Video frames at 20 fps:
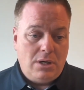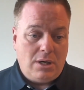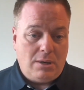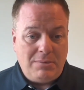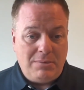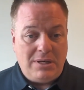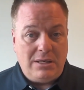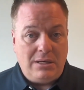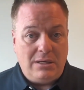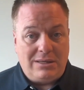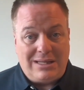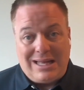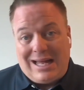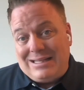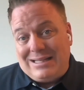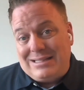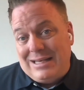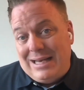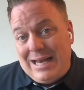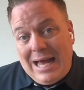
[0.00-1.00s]
I mean,
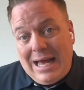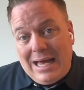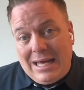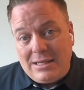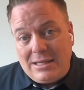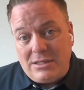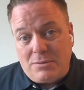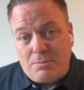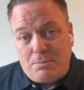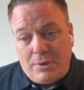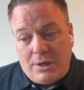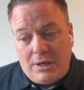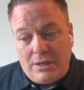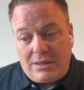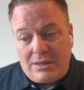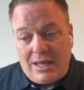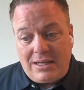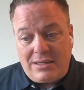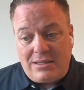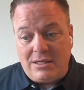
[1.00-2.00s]
that's nice,
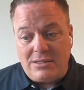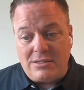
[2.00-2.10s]
but that